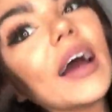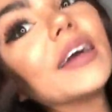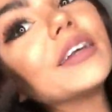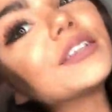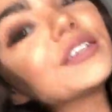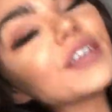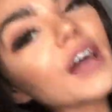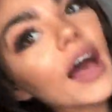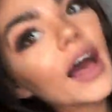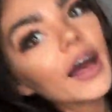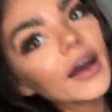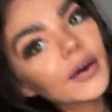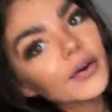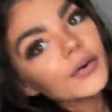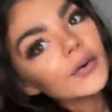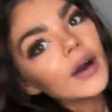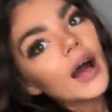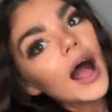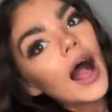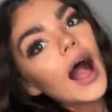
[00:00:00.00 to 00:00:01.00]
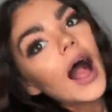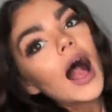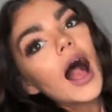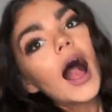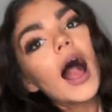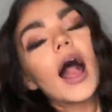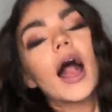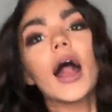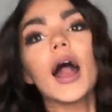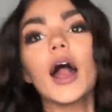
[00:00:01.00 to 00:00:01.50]
So
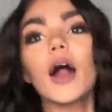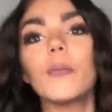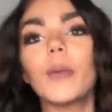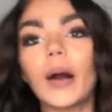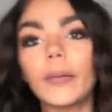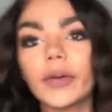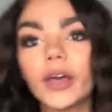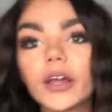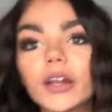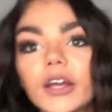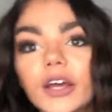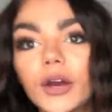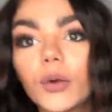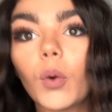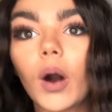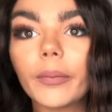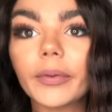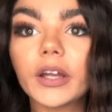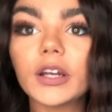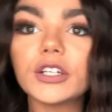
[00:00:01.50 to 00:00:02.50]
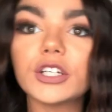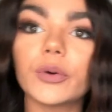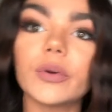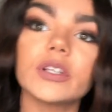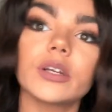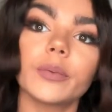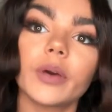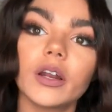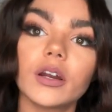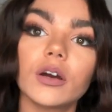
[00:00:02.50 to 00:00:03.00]
I'm going
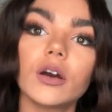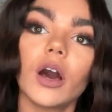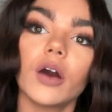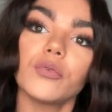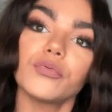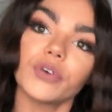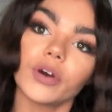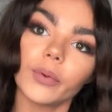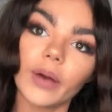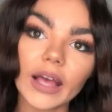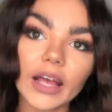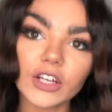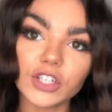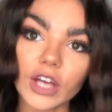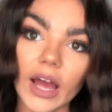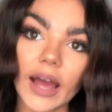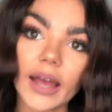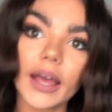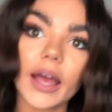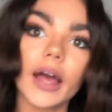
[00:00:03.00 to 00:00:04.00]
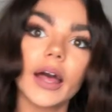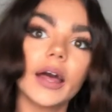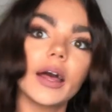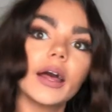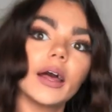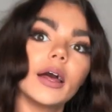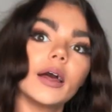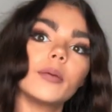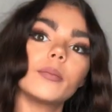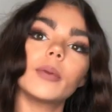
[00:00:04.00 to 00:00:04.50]
to go through each
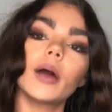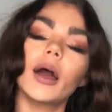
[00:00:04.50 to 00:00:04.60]
item,